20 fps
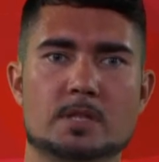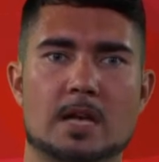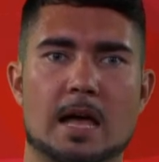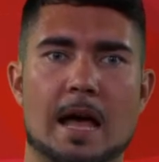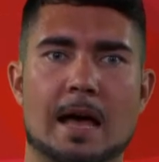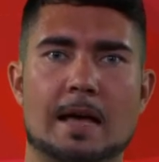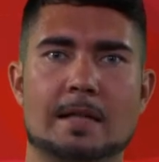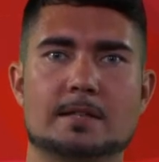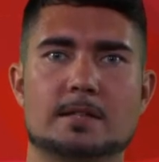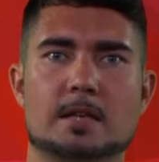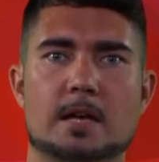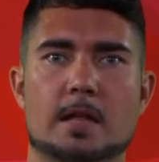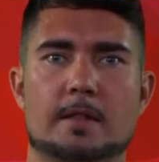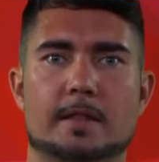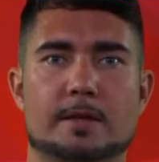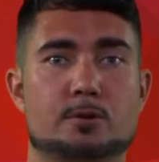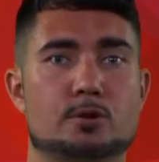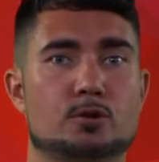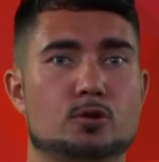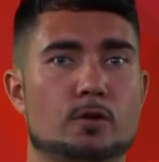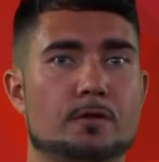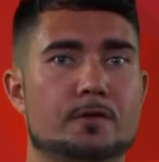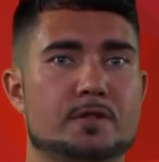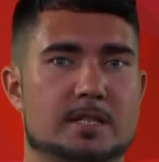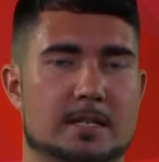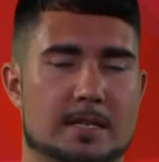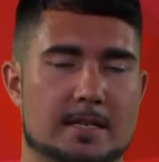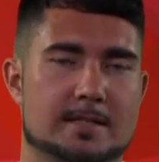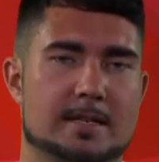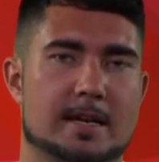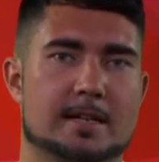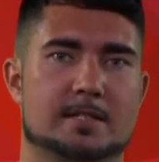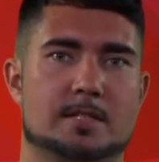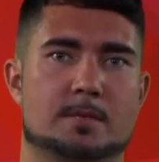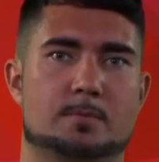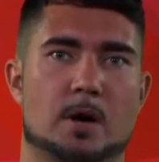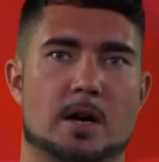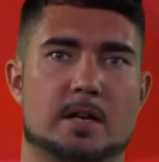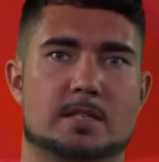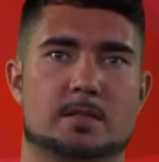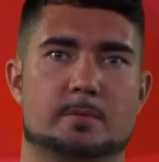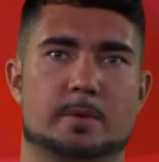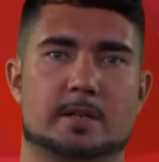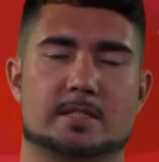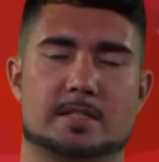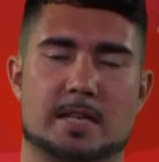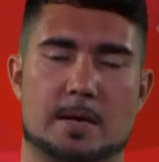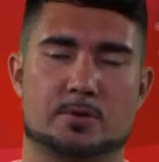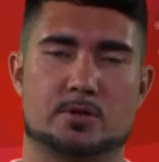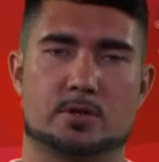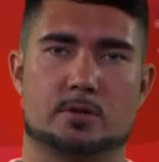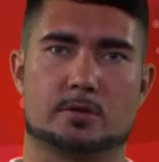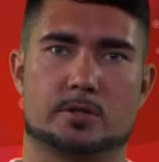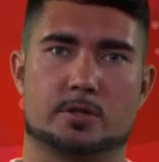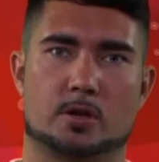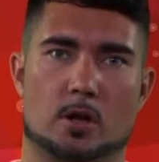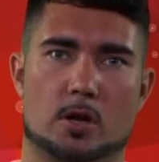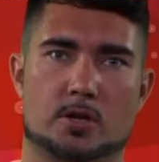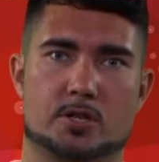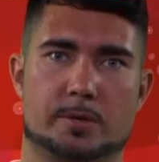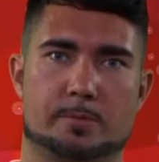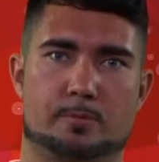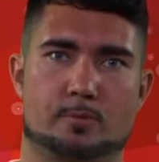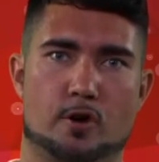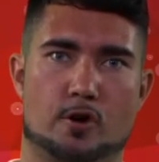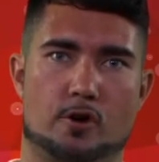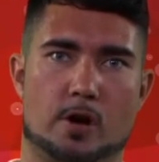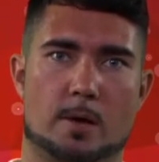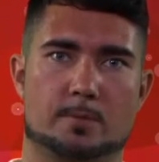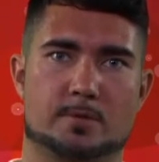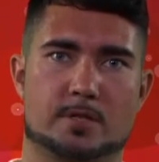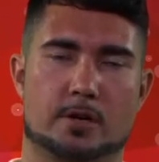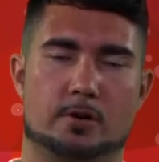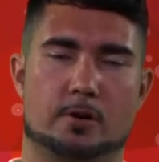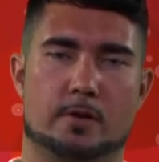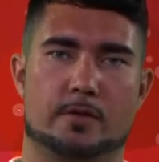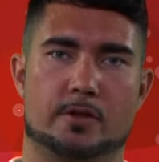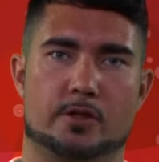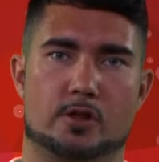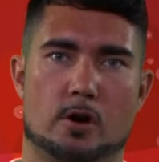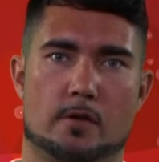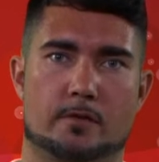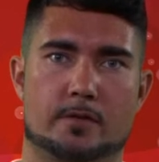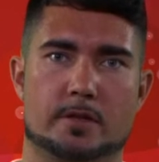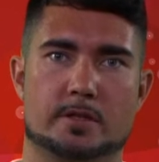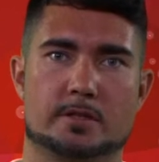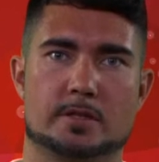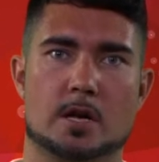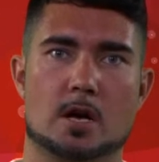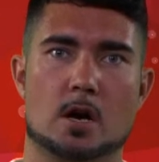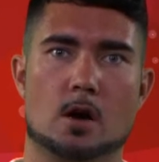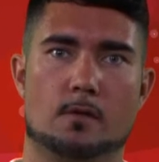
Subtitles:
And this was all facilitated by some exceptional scholarship programs that Griffith offers